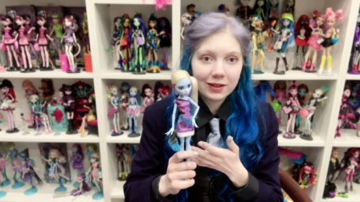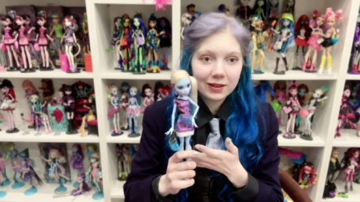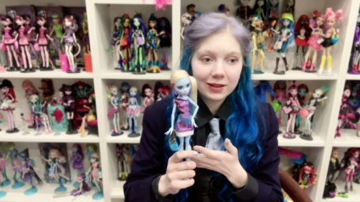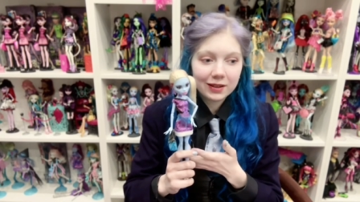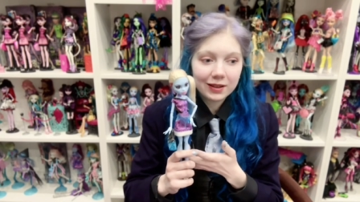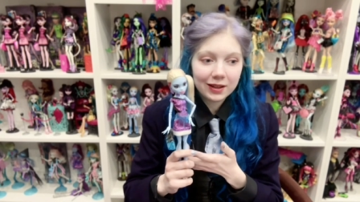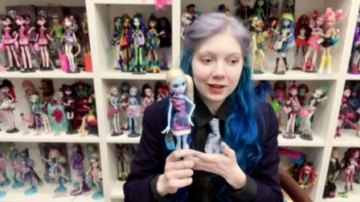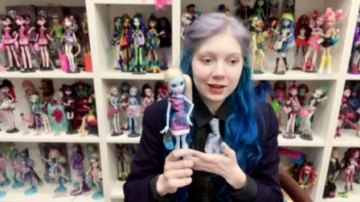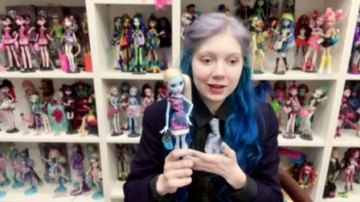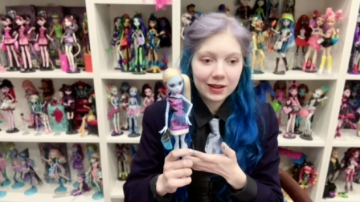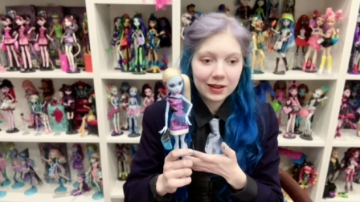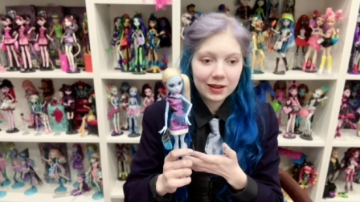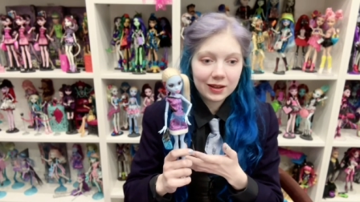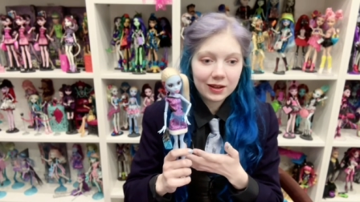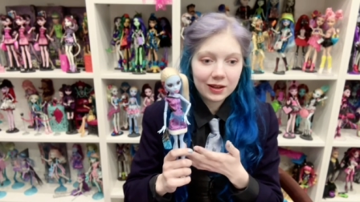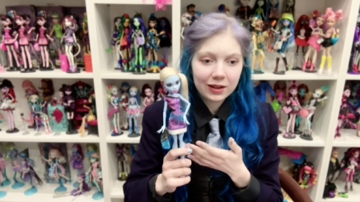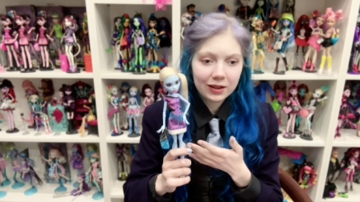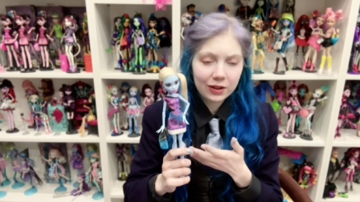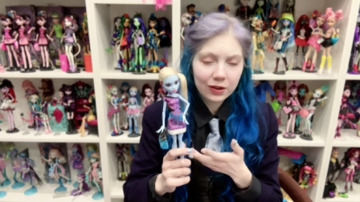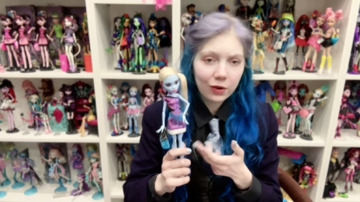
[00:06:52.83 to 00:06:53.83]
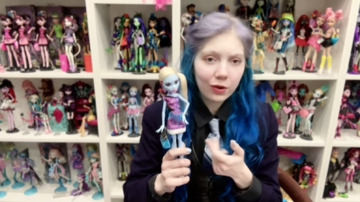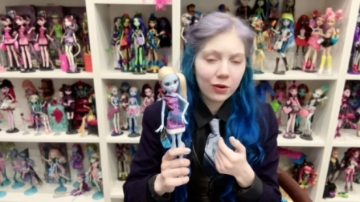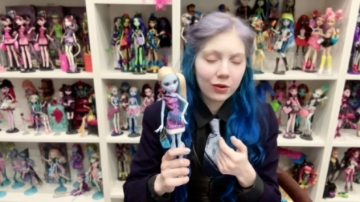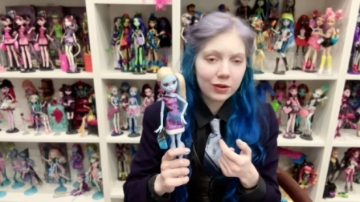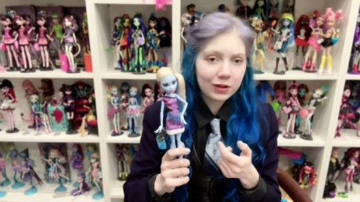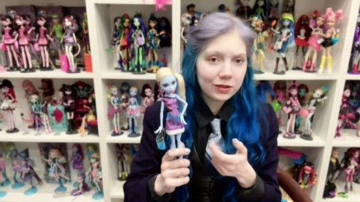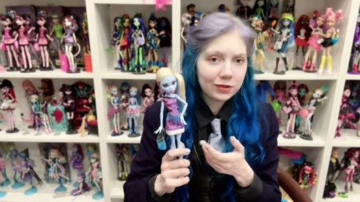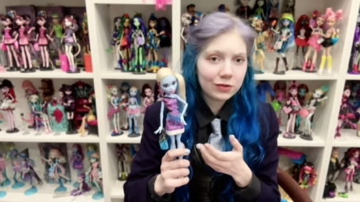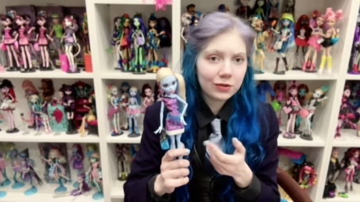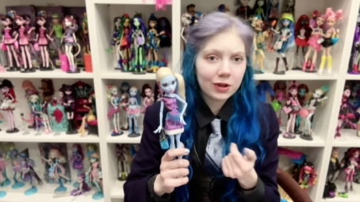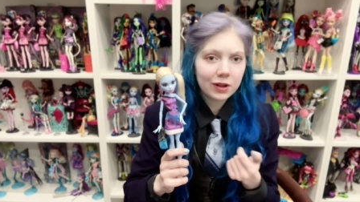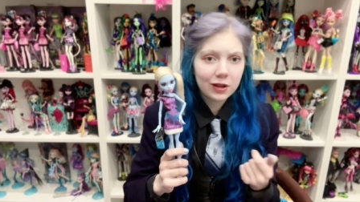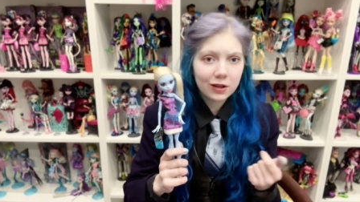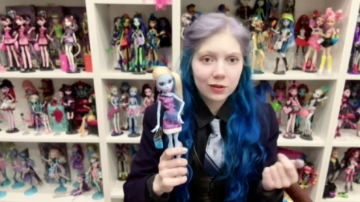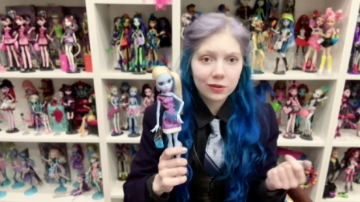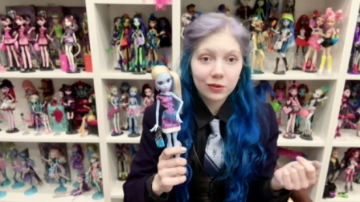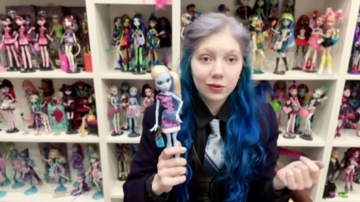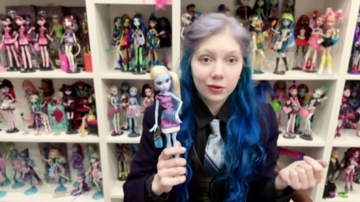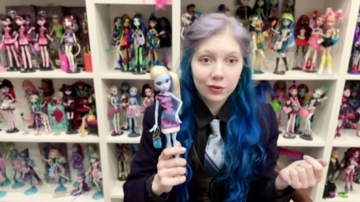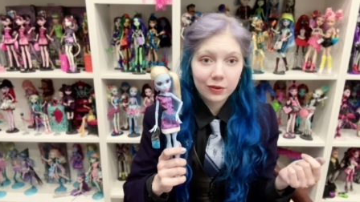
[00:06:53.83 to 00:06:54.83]
like her and
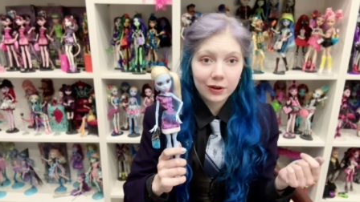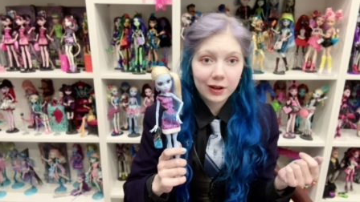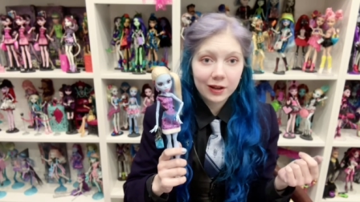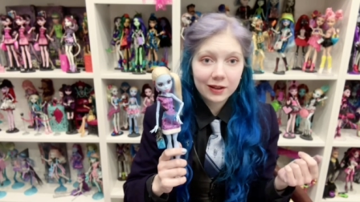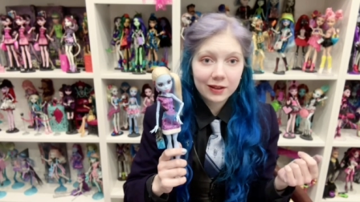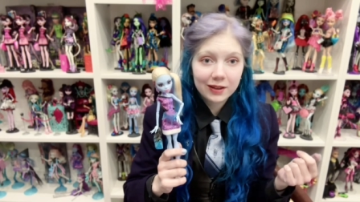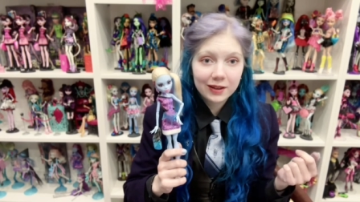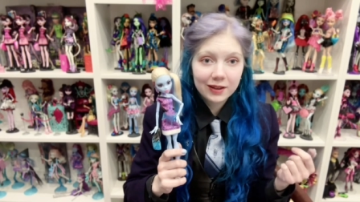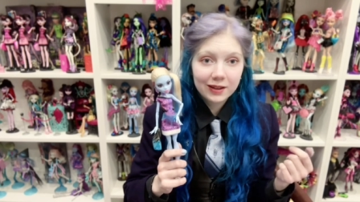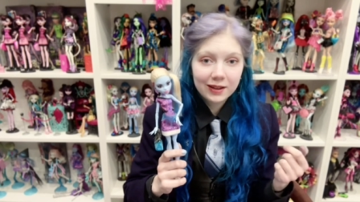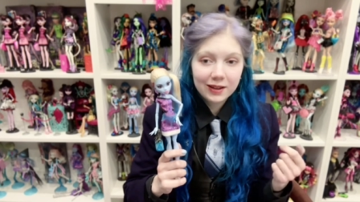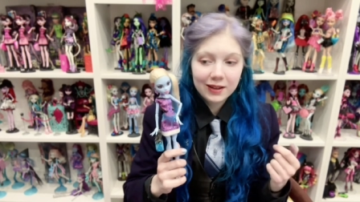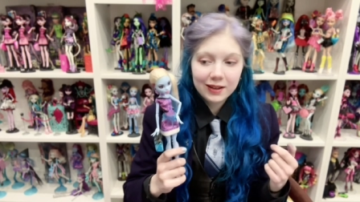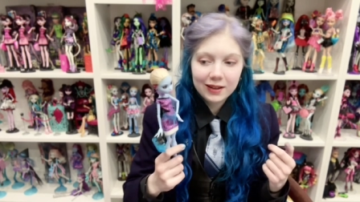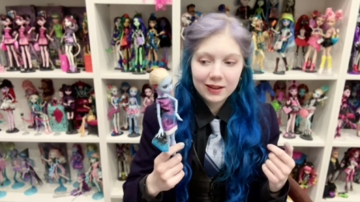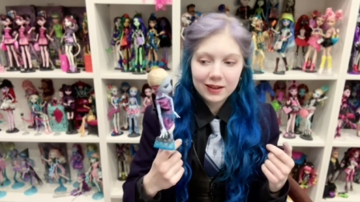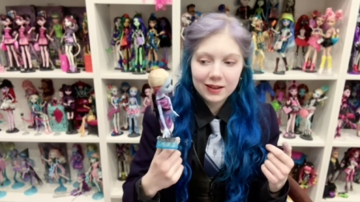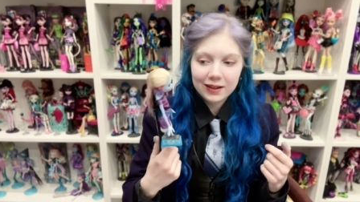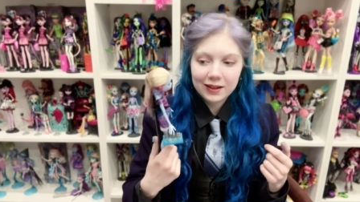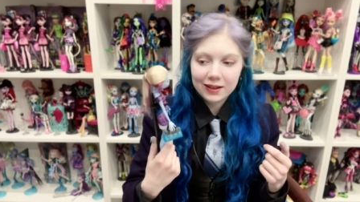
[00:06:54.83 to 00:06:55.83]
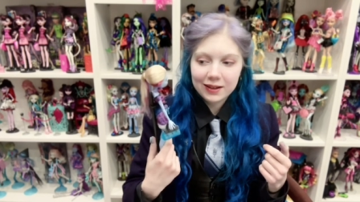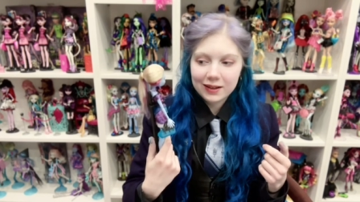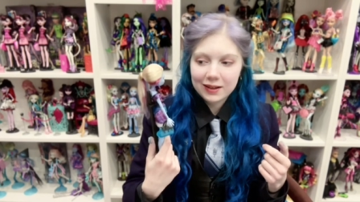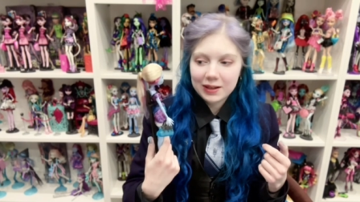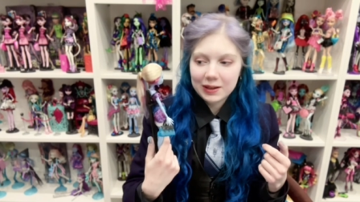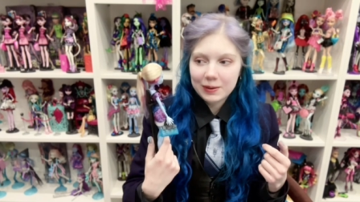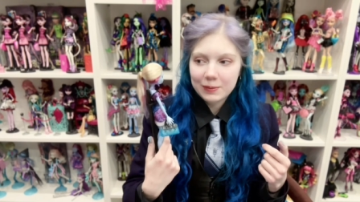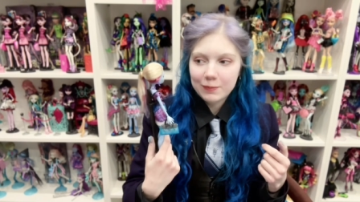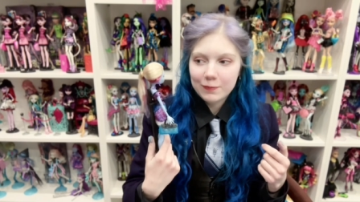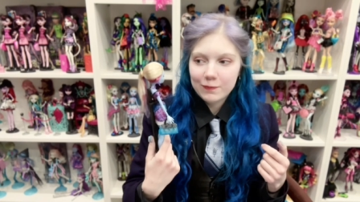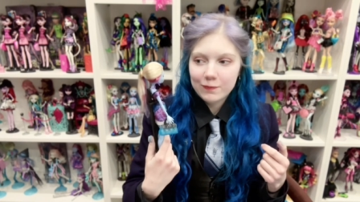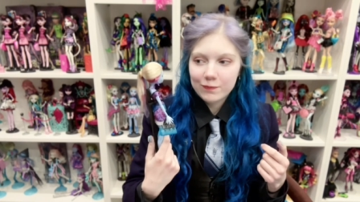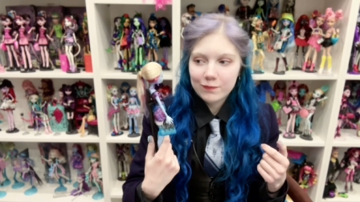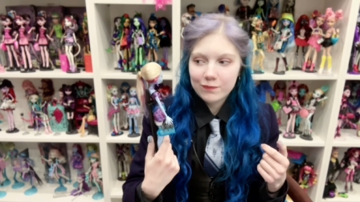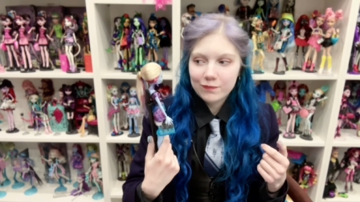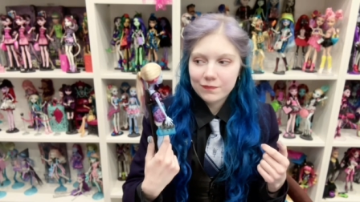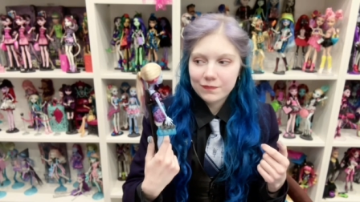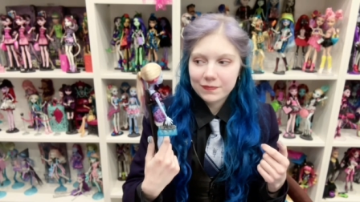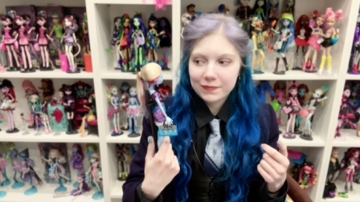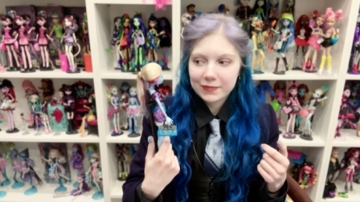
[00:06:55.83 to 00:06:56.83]
Draculaura
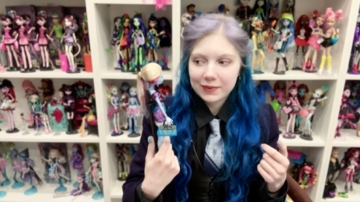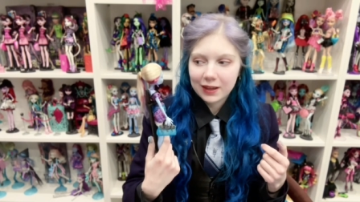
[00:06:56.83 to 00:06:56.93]
um